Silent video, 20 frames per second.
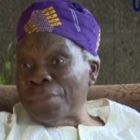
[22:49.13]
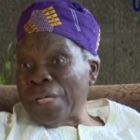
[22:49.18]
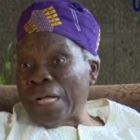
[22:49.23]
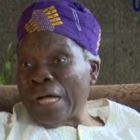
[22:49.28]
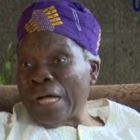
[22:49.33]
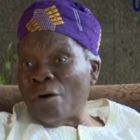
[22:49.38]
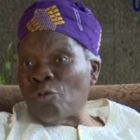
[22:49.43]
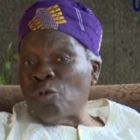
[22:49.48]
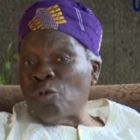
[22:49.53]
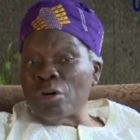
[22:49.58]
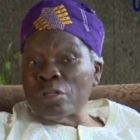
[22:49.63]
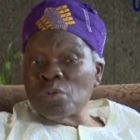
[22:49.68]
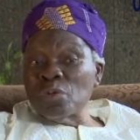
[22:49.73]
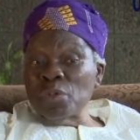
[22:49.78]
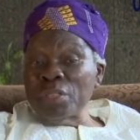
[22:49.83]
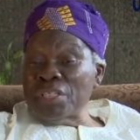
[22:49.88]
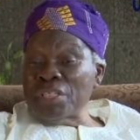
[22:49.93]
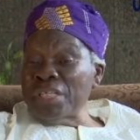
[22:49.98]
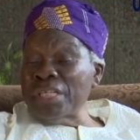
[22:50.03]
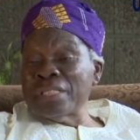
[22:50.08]
And what
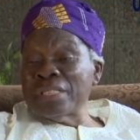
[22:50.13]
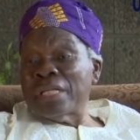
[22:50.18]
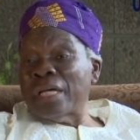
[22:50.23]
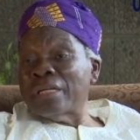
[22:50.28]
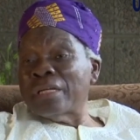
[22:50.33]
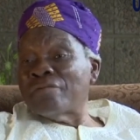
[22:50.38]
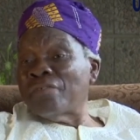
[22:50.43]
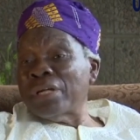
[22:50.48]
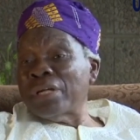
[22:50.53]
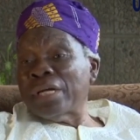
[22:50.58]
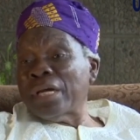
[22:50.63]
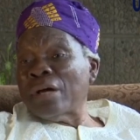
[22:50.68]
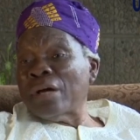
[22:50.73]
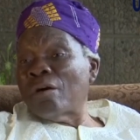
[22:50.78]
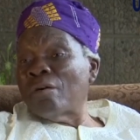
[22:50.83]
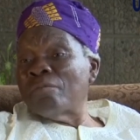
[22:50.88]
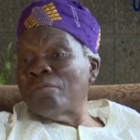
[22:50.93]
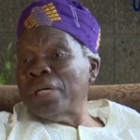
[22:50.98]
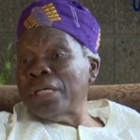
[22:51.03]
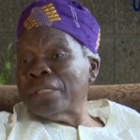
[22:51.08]
we see is that the federal
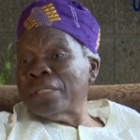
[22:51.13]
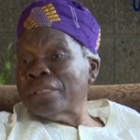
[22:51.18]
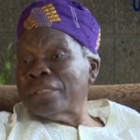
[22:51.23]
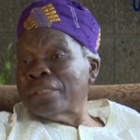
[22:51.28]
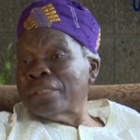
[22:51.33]
government